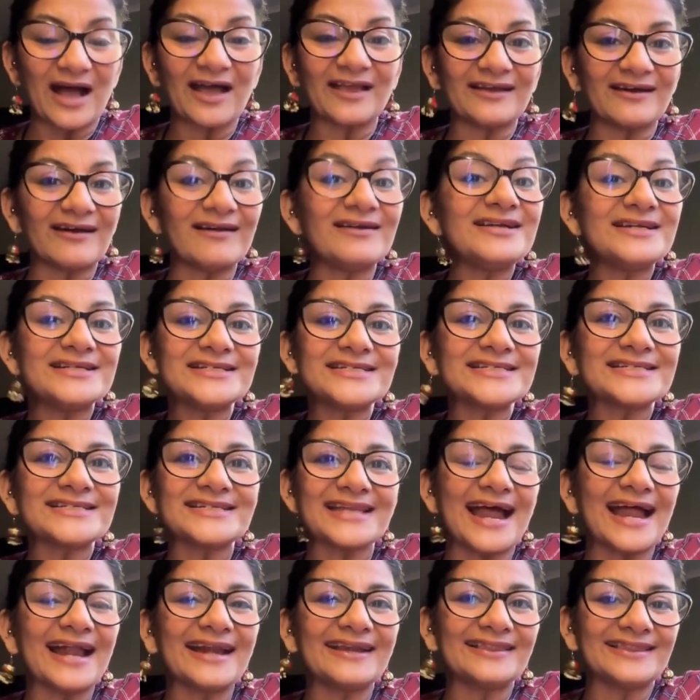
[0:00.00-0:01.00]
I
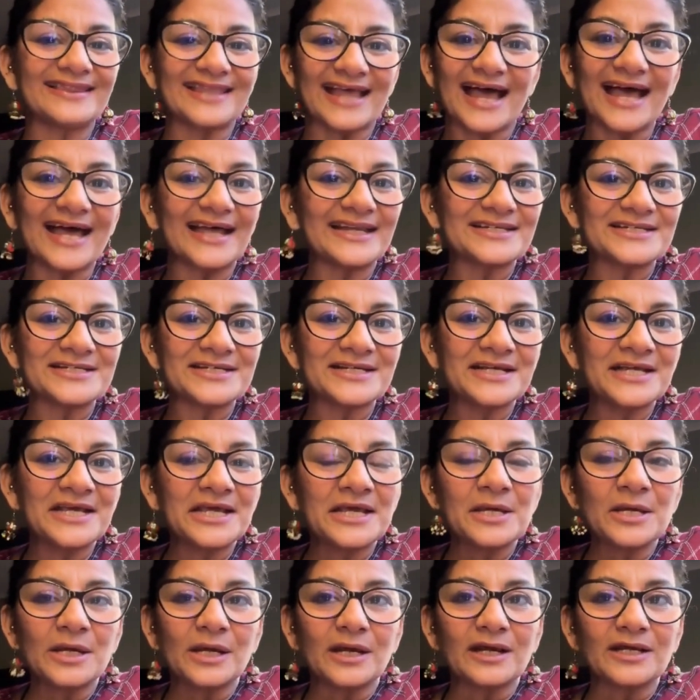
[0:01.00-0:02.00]
understand that
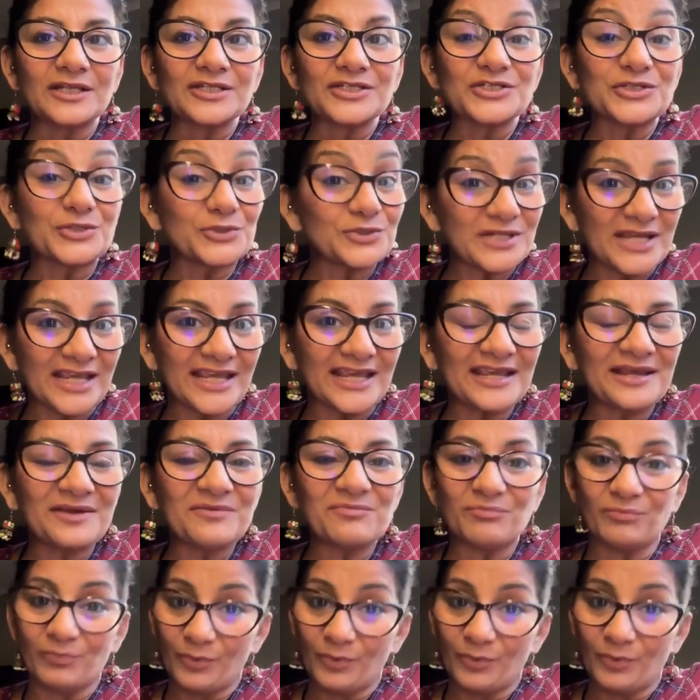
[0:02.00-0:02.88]
today